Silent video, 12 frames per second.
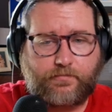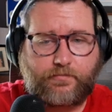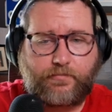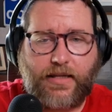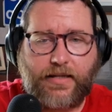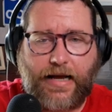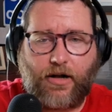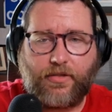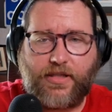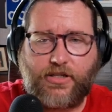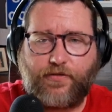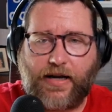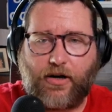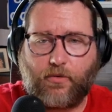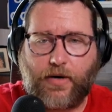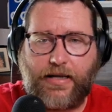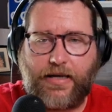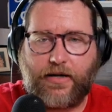Now, this file
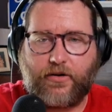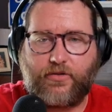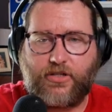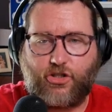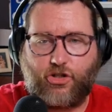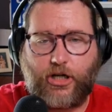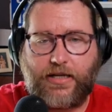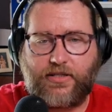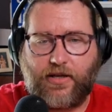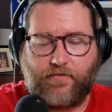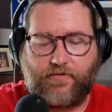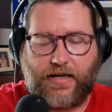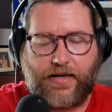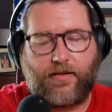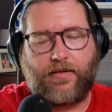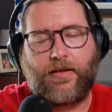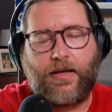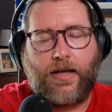right here, this JSON
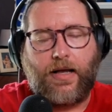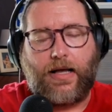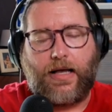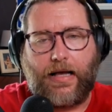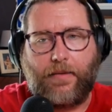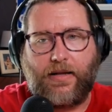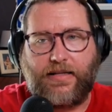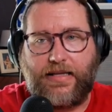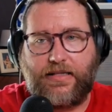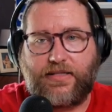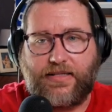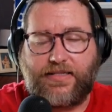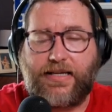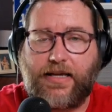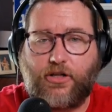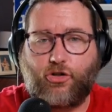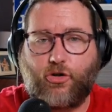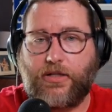file, needs a
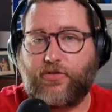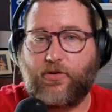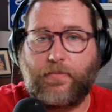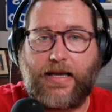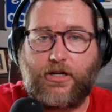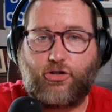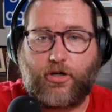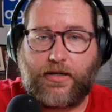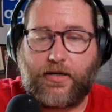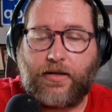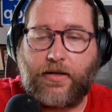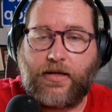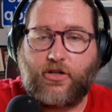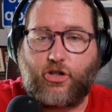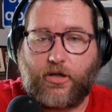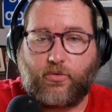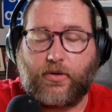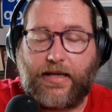second transformation
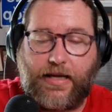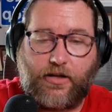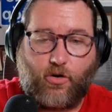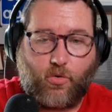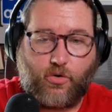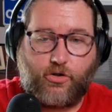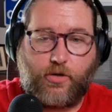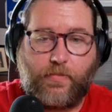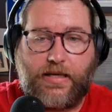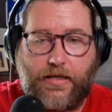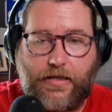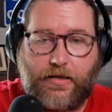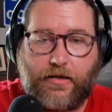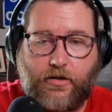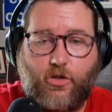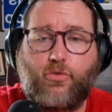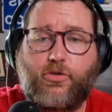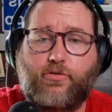generally in order to be
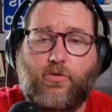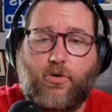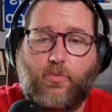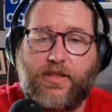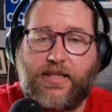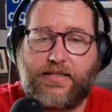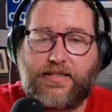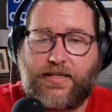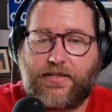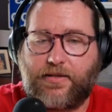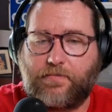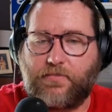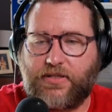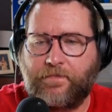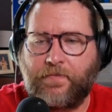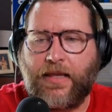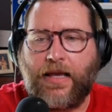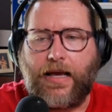useful within systems.
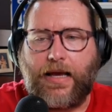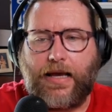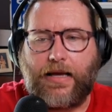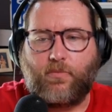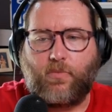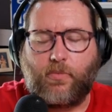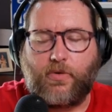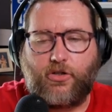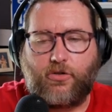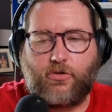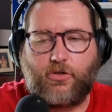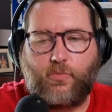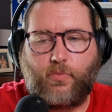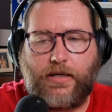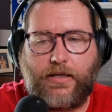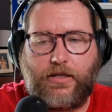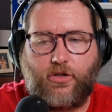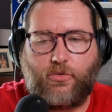And what we do is we
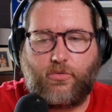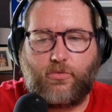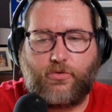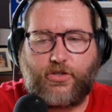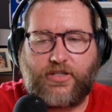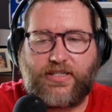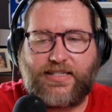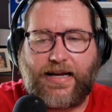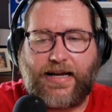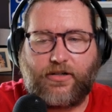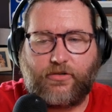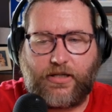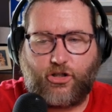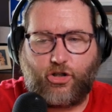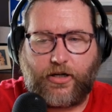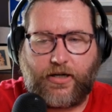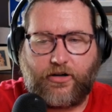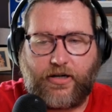use style
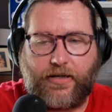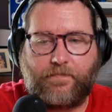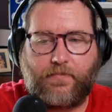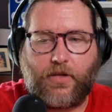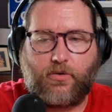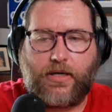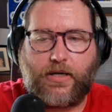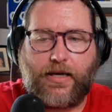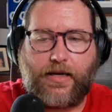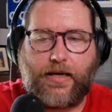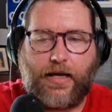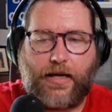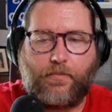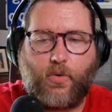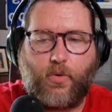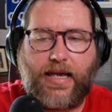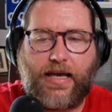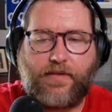dictionary. Okay,
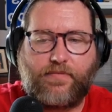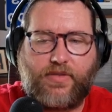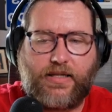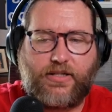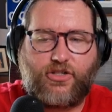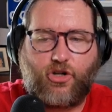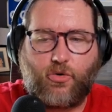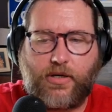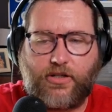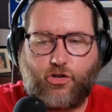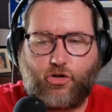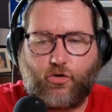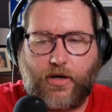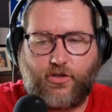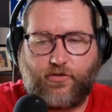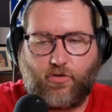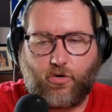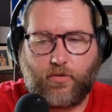we have this tokens
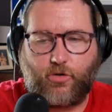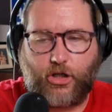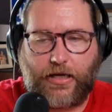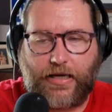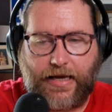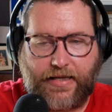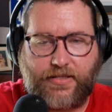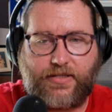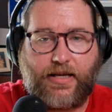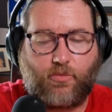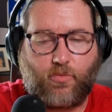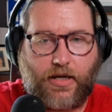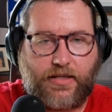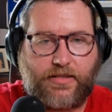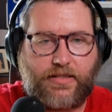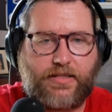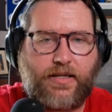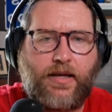transform JS that
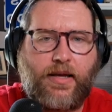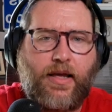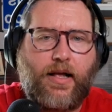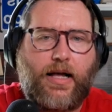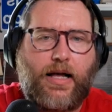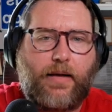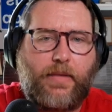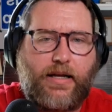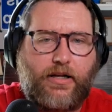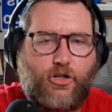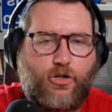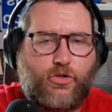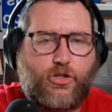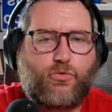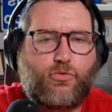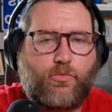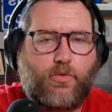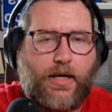runs, and it uses
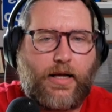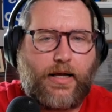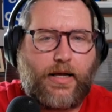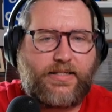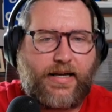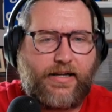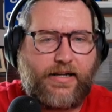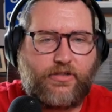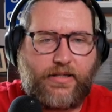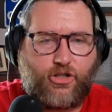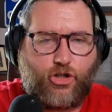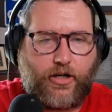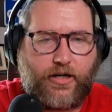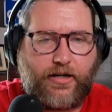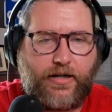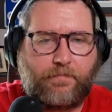style dictionary.